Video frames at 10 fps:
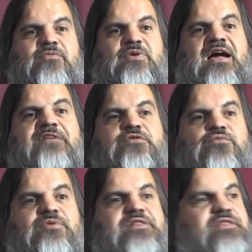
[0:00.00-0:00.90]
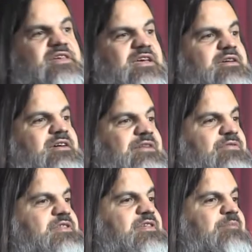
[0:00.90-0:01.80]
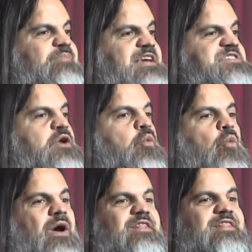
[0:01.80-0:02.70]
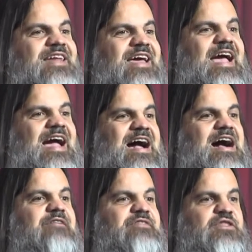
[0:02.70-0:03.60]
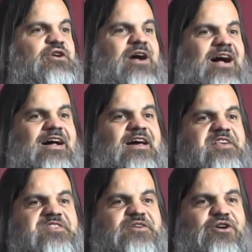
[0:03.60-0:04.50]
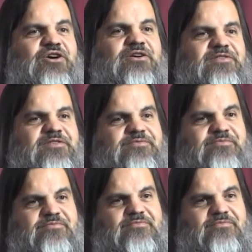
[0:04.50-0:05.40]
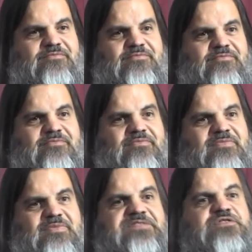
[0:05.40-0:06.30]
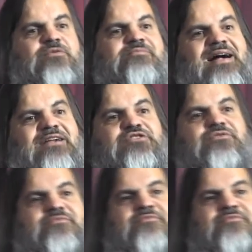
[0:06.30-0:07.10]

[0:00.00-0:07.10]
We have to rethink everything based on what they have in their eyes and their hearts. We have to imagine